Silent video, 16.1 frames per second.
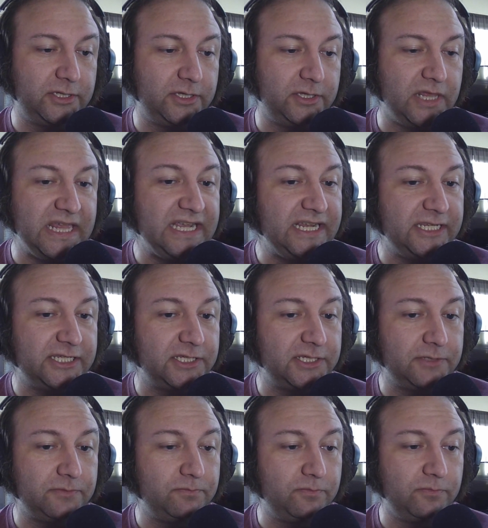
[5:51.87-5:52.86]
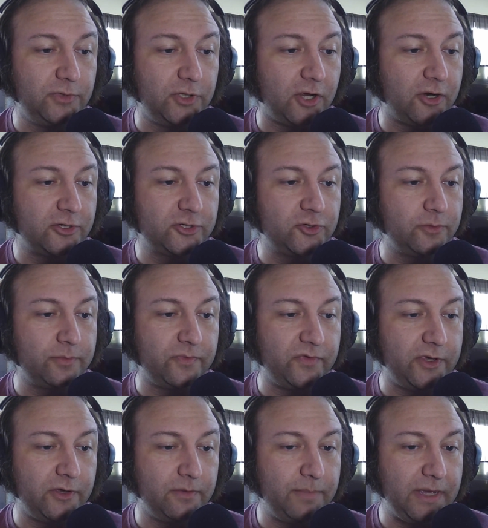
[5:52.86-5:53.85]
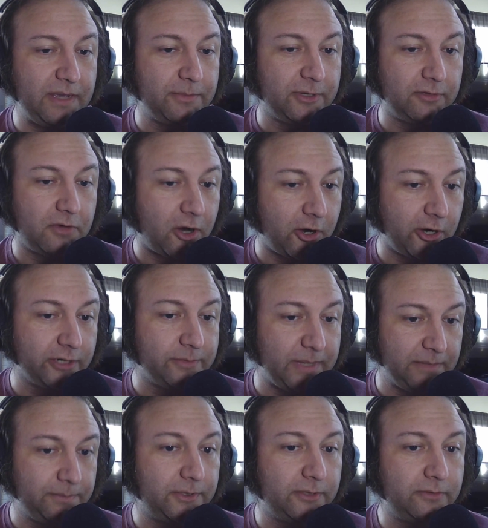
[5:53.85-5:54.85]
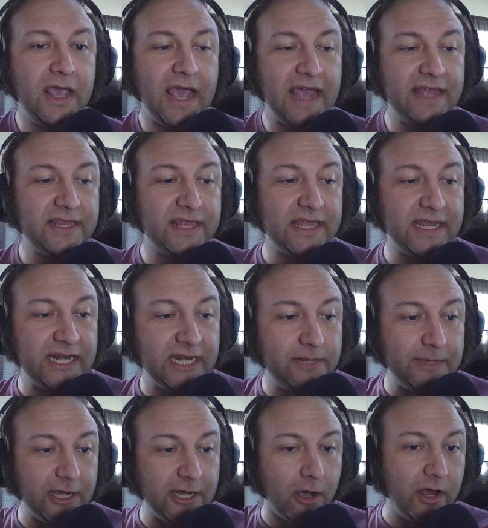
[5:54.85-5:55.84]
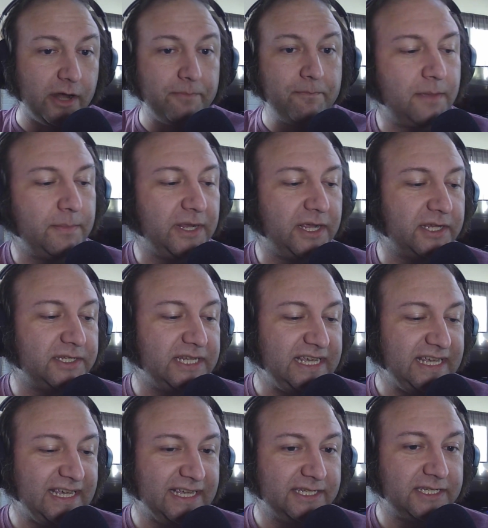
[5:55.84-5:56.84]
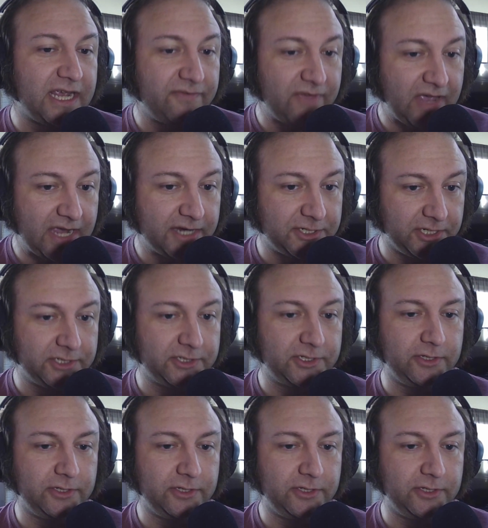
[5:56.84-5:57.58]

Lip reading: these large group of people aren't people and they need to be gone because he is a fascist,